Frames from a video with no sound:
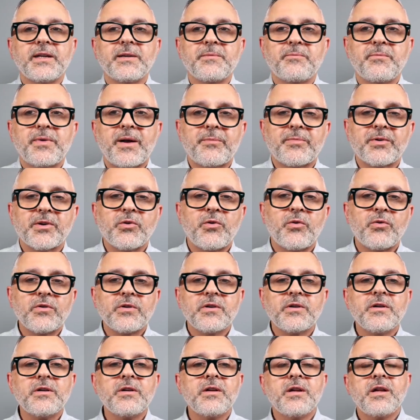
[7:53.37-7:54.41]
and
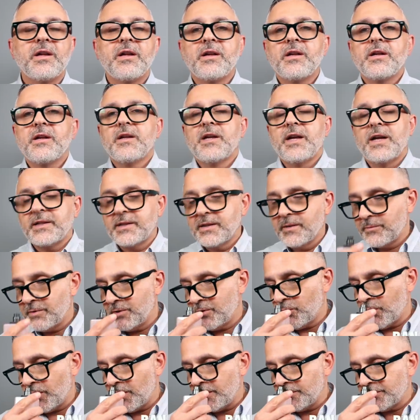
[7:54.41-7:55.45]
Peppercorn at number
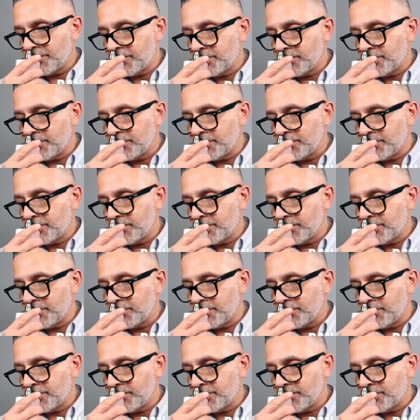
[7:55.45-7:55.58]
12.